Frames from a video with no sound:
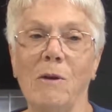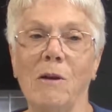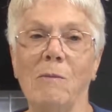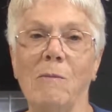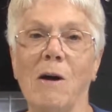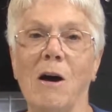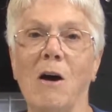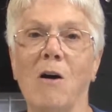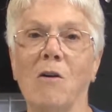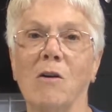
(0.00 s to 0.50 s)

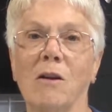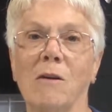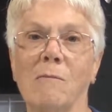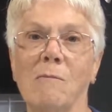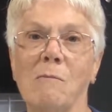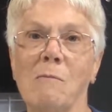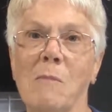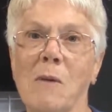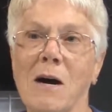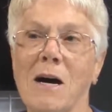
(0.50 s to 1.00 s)
about
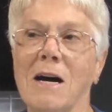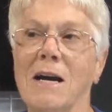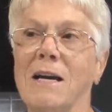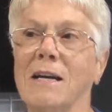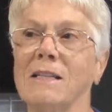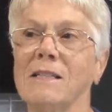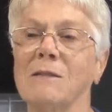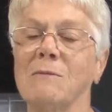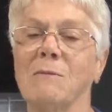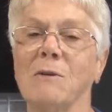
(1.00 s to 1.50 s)
my
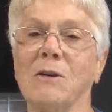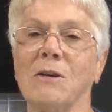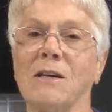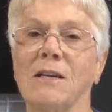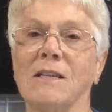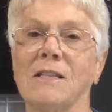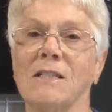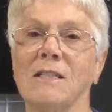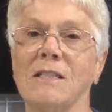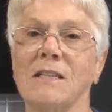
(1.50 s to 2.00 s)

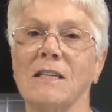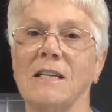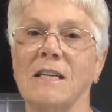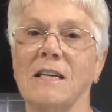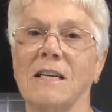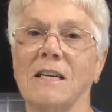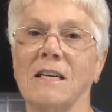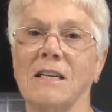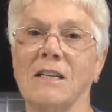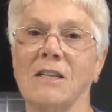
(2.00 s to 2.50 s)
experience
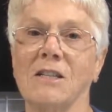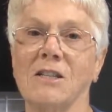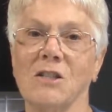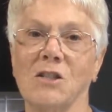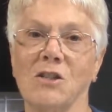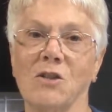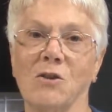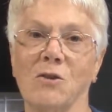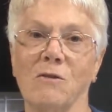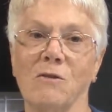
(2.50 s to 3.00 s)
in the
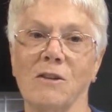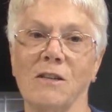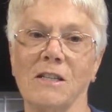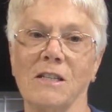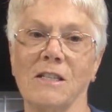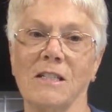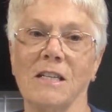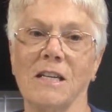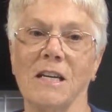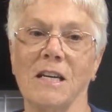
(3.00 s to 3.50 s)

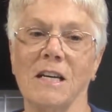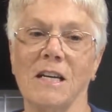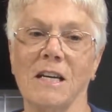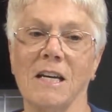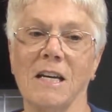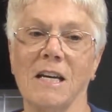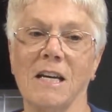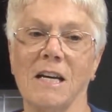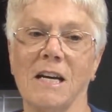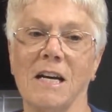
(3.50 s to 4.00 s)
service.
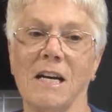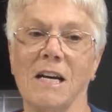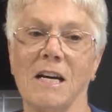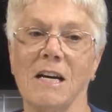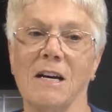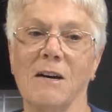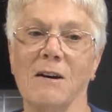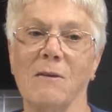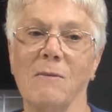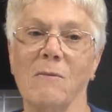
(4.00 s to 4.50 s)

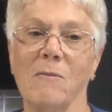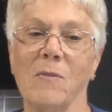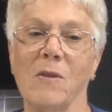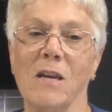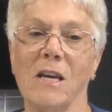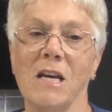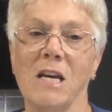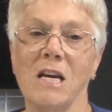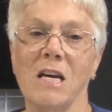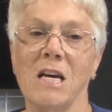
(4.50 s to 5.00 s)

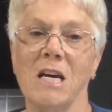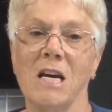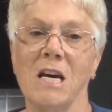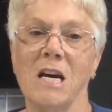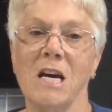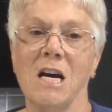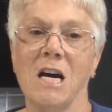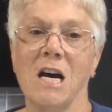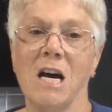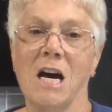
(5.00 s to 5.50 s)

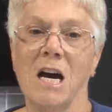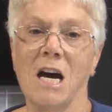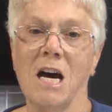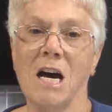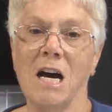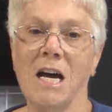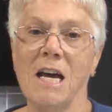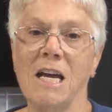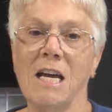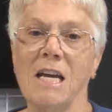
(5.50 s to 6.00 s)

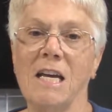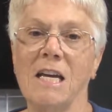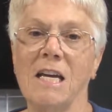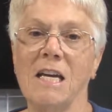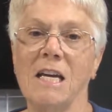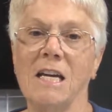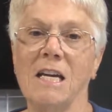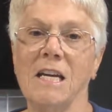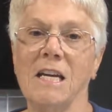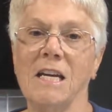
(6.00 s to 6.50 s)
I
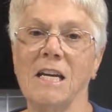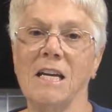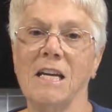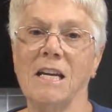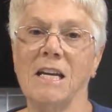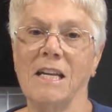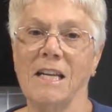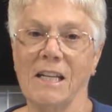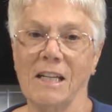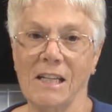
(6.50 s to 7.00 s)

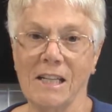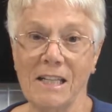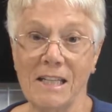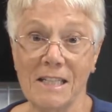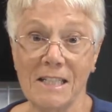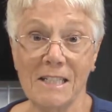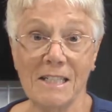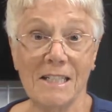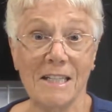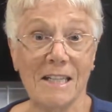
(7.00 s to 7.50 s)

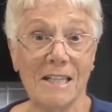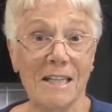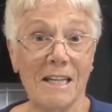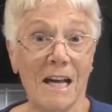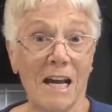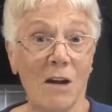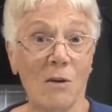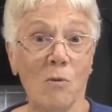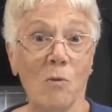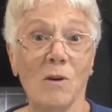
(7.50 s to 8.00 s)
enlisted.
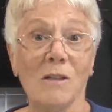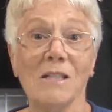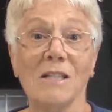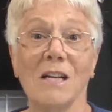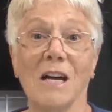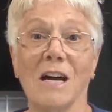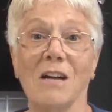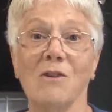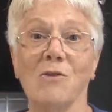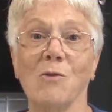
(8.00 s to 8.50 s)
I was
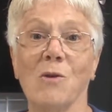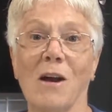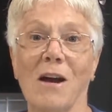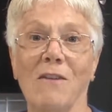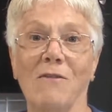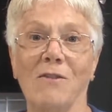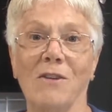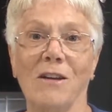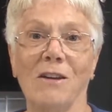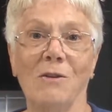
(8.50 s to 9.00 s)
not
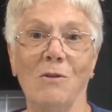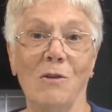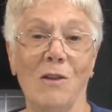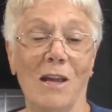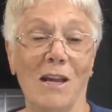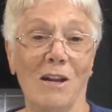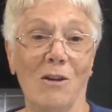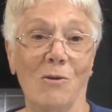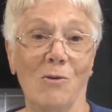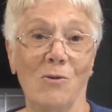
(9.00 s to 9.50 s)
drafted.
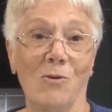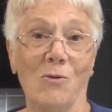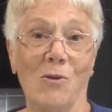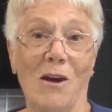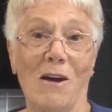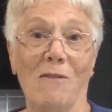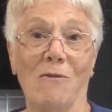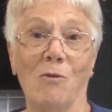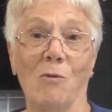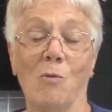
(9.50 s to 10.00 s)
They don't
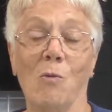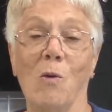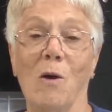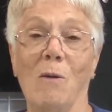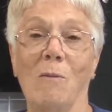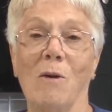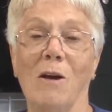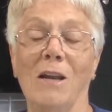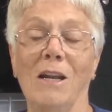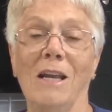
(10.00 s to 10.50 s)
draft
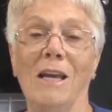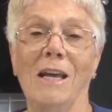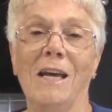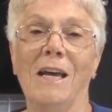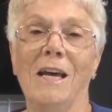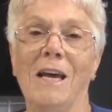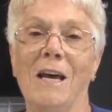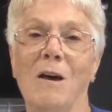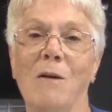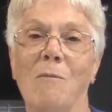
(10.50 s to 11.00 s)
women.
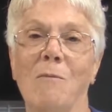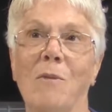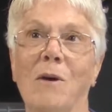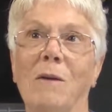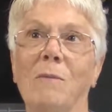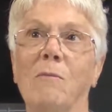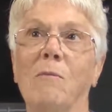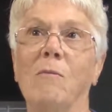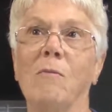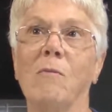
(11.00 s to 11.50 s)
But